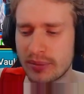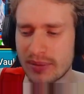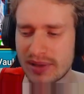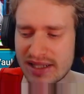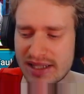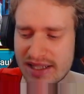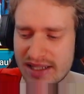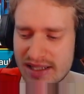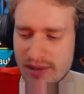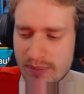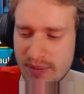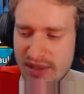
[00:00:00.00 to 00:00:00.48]

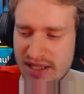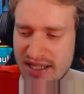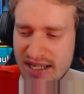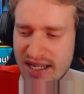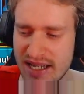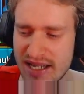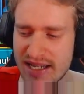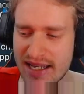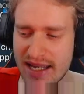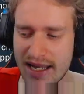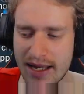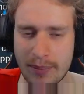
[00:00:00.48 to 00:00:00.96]
me is
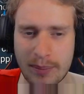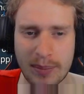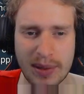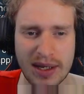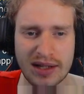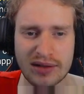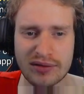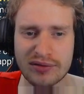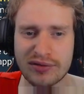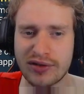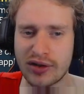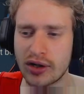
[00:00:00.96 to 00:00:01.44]
being a
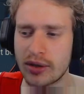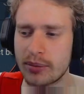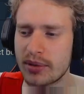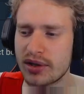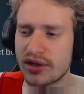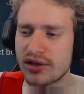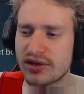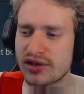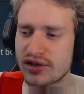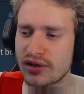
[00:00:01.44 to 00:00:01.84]
campaign farmer.